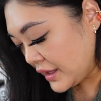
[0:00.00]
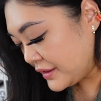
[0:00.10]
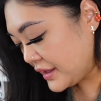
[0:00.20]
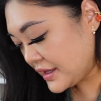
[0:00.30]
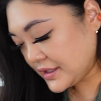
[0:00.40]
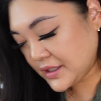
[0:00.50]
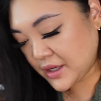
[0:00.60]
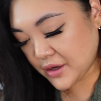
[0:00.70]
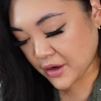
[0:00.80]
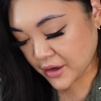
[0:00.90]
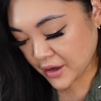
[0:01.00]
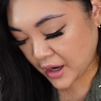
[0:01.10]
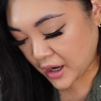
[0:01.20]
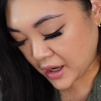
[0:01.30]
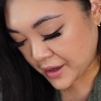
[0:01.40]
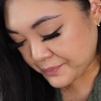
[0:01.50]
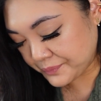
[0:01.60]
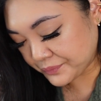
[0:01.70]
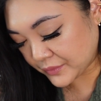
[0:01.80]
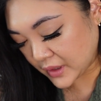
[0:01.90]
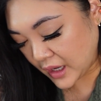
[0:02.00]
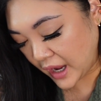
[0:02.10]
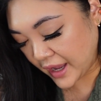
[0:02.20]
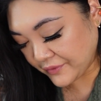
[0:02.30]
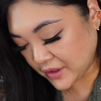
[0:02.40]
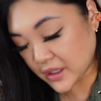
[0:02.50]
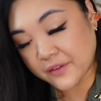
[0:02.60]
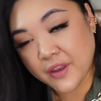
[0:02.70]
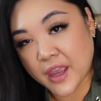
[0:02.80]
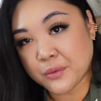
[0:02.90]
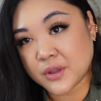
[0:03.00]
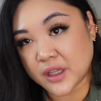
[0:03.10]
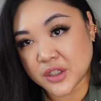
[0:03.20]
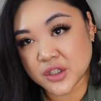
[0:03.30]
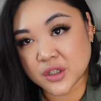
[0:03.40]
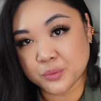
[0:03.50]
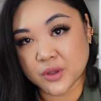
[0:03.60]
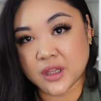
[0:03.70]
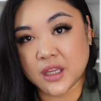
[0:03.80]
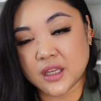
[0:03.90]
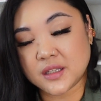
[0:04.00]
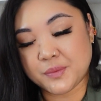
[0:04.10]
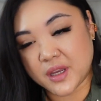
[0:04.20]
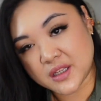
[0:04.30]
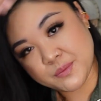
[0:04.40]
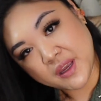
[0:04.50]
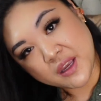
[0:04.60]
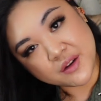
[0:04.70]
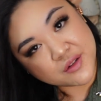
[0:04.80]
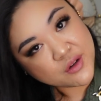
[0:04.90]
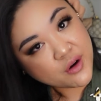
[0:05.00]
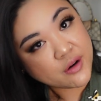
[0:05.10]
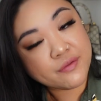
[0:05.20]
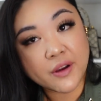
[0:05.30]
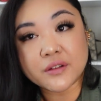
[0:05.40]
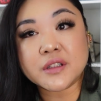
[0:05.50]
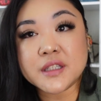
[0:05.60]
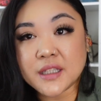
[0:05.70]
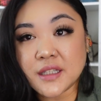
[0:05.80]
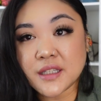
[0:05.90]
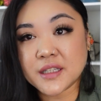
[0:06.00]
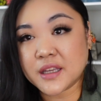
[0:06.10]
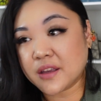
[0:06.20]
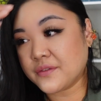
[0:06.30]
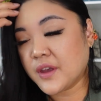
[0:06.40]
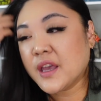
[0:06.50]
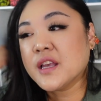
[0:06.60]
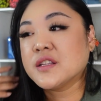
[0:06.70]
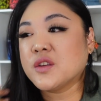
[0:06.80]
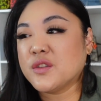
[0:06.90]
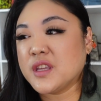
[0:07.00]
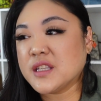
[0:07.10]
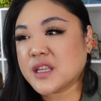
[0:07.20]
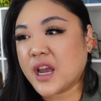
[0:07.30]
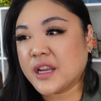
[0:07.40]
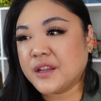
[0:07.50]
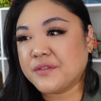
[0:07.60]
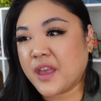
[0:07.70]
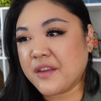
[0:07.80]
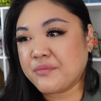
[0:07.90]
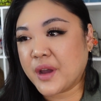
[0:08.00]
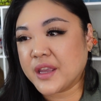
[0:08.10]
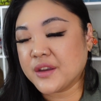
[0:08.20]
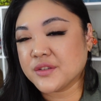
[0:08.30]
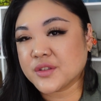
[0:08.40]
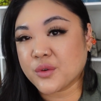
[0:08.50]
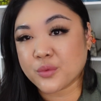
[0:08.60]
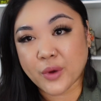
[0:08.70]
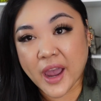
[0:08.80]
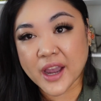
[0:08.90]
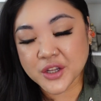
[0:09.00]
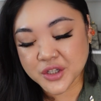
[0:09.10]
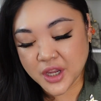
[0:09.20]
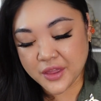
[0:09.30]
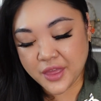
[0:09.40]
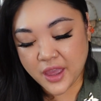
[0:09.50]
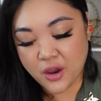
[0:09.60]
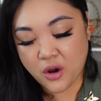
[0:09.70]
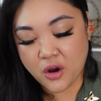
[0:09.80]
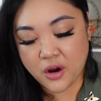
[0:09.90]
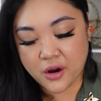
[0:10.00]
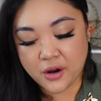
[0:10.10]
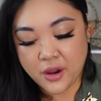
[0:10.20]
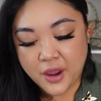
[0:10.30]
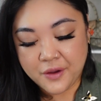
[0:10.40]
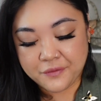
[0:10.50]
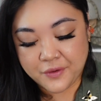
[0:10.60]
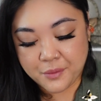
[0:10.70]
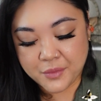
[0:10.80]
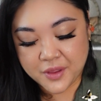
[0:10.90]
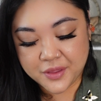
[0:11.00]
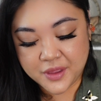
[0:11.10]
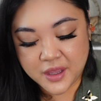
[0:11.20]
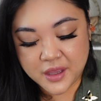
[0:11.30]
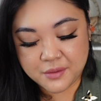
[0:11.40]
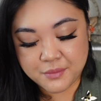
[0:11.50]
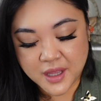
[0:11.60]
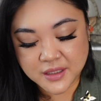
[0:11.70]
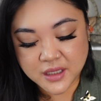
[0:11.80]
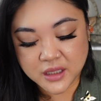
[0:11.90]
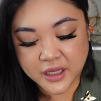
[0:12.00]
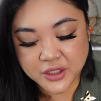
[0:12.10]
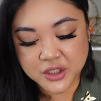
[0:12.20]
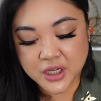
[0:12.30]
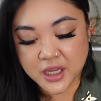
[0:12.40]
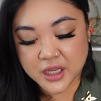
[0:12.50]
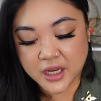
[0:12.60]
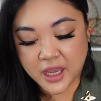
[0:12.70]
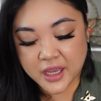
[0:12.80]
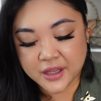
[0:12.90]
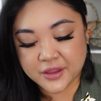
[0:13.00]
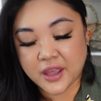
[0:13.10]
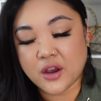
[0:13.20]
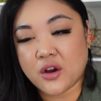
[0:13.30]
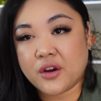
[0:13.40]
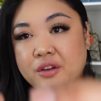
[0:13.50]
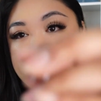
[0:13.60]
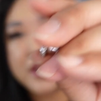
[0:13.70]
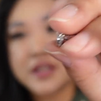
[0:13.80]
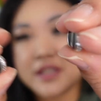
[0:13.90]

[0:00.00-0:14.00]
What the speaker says: These here, I have a love-hate relationship with these because my ears are fairly sensitive. So these kind of gave my ears a rash. They are from the men's collection, and they are these